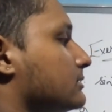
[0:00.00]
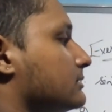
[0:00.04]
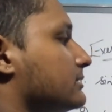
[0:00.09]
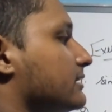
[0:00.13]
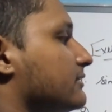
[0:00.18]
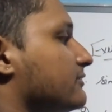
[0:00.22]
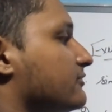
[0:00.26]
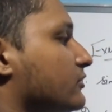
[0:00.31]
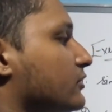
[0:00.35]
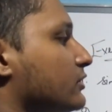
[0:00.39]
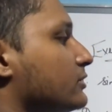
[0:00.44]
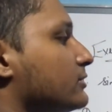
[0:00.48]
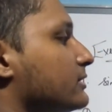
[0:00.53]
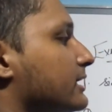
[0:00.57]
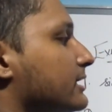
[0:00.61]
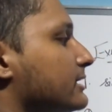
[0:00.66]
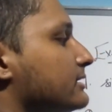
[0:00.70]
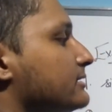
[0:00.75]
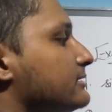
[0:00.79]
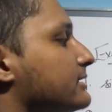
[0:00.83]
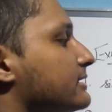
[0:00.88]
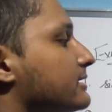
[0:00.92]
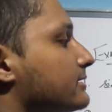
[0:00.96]
therefore
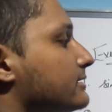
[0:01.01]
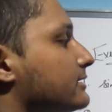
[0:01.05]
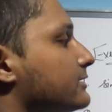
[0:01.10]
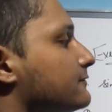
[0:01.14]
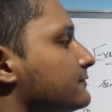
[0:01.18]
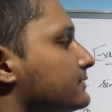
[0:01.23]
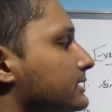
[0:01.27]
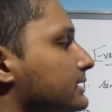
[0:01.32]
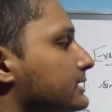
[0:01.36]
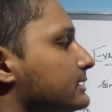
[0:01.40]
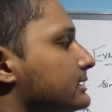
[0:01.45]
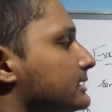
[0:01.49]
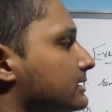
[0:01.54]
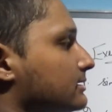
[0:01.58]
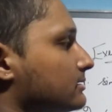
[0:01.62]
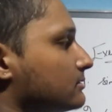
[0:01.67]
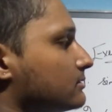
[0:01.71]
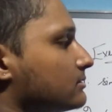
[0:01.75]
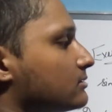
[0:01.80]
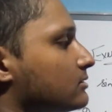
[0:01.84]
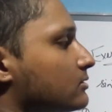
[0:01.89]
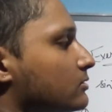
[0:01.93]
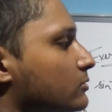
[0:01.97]
you'll get a negative
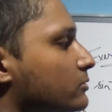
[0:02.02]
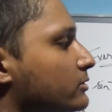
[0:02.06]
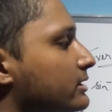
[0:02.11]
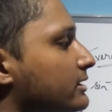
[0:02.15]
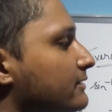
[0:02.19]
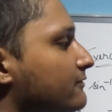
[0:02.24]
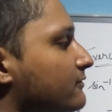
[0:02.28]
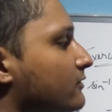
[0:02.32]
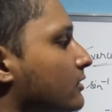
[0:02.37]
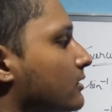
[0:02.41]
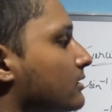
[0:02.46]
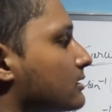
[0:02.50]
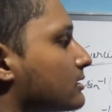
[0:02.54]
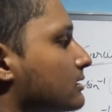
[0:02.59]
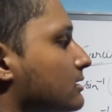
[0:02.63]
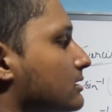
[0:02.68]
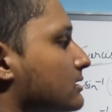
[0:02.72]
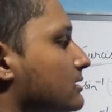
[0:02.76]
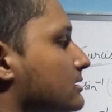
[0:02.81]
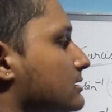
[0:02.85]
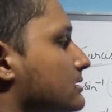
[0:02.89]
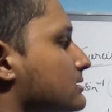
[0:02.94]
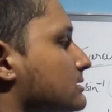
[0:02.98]
theta only for
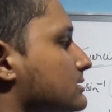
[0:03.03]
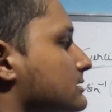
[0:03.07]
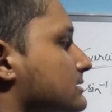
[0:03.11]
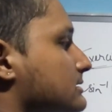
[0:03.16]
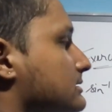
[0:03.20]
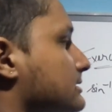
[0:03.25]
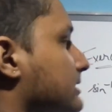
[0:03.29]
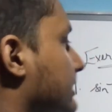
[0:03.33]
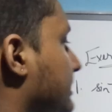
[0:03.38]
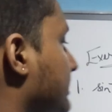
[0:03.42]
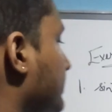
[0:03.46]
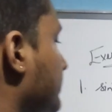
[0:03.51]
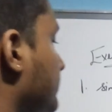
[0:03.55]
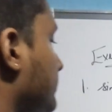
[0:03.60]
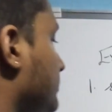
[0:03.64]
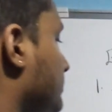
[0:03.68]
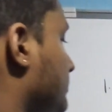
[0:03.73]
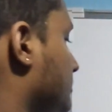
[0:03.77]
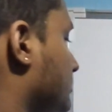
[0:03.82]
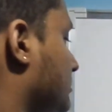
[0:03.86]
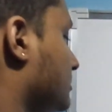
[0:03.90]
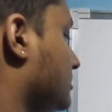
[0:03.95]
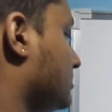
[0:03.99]
sine,